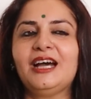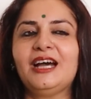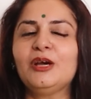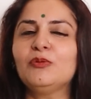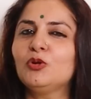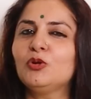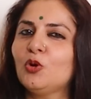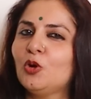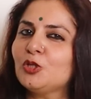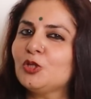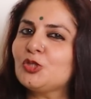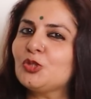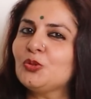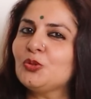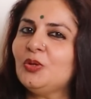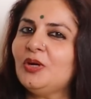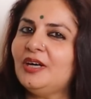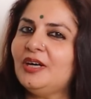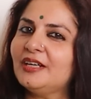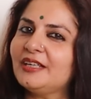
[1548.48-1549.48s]
I will
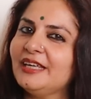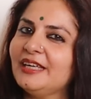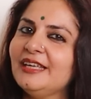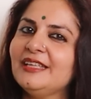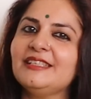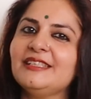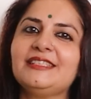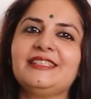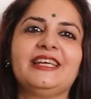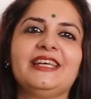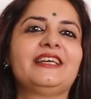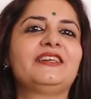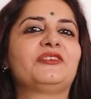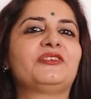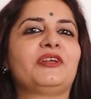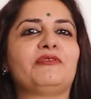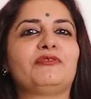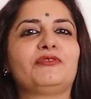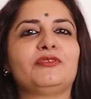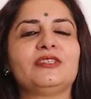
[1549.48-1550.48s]
also again take
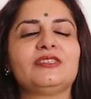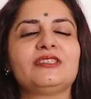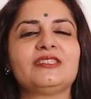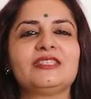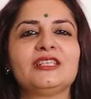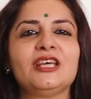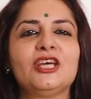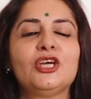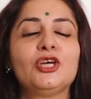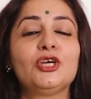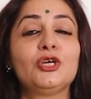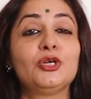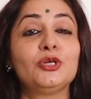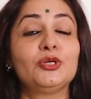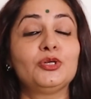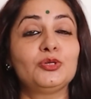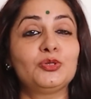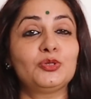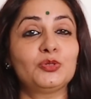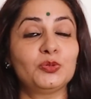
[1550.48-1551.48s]
reference
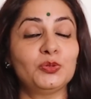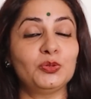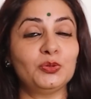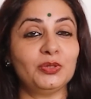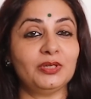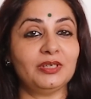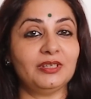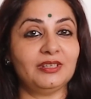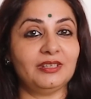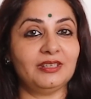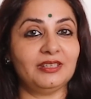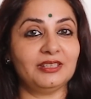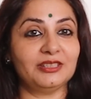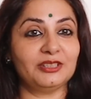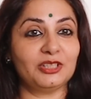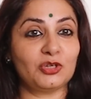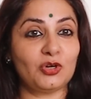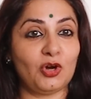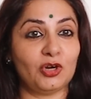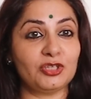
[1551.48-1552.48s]
to uh,
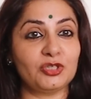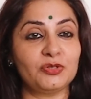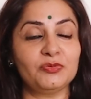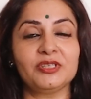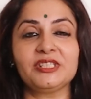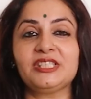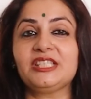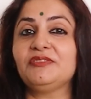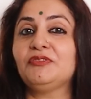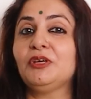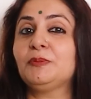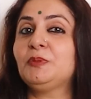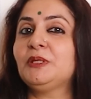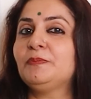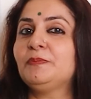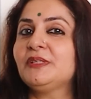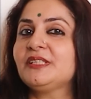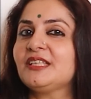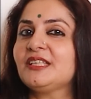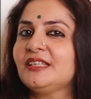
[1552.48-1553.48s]
the controversy where
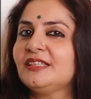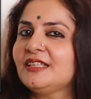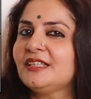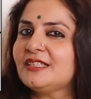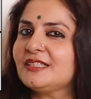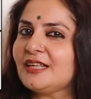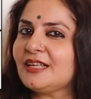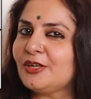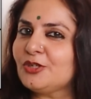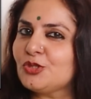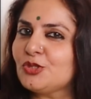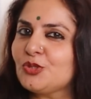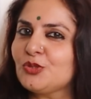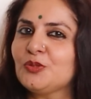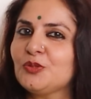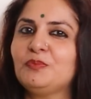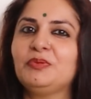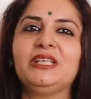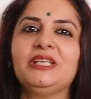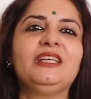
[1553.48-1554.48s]
people say that Sun
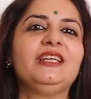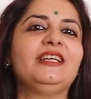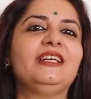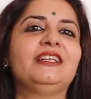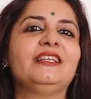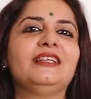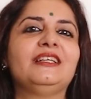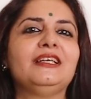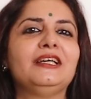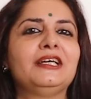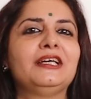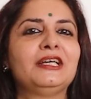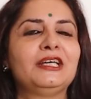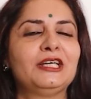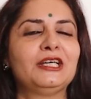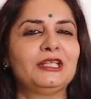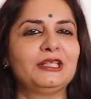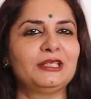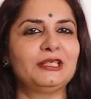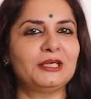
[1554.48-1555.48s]
should be in
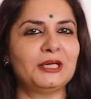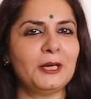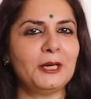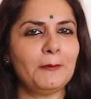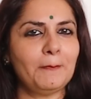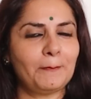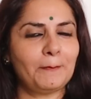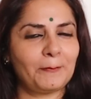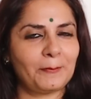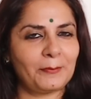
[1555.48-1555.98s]
the